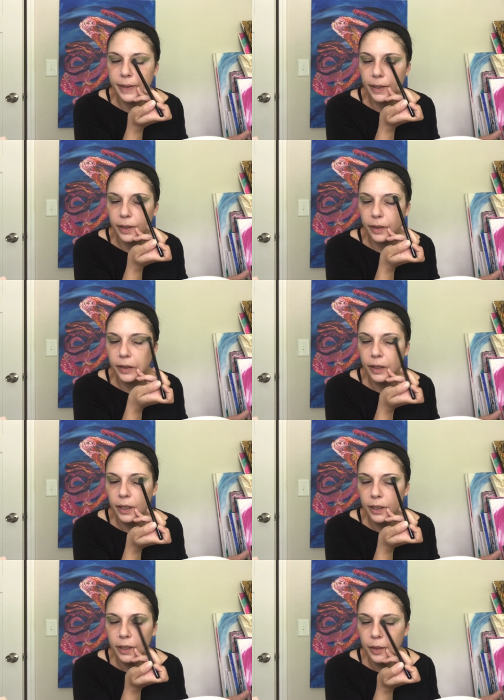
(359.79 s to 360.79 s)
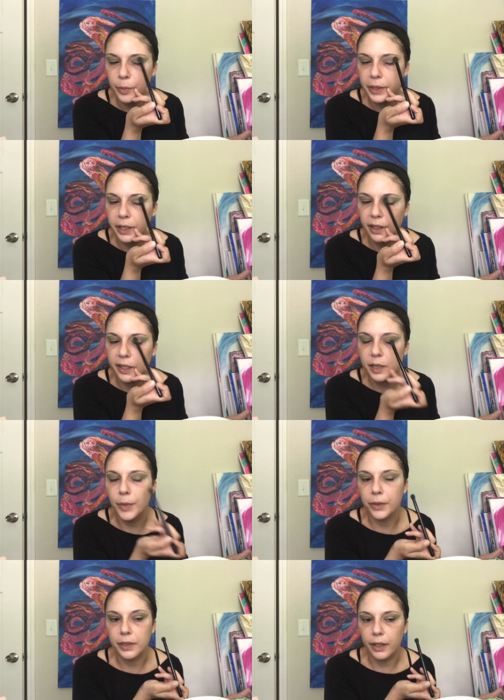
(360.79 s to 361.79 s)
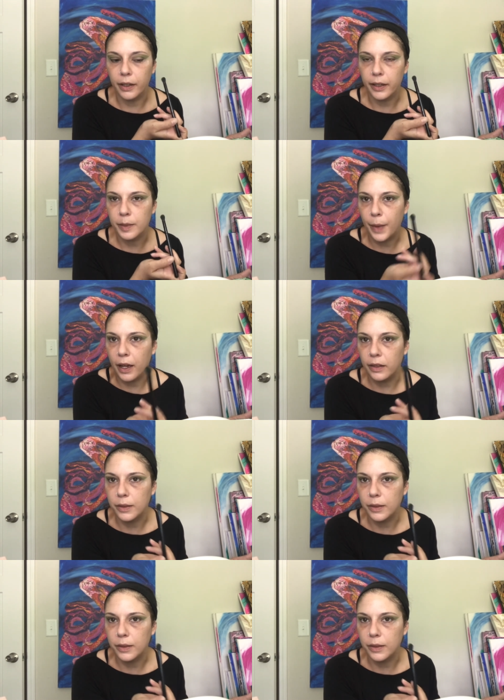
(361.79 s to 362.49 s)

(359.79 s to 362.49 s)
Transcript: and pretend I smoked cigarettes behind the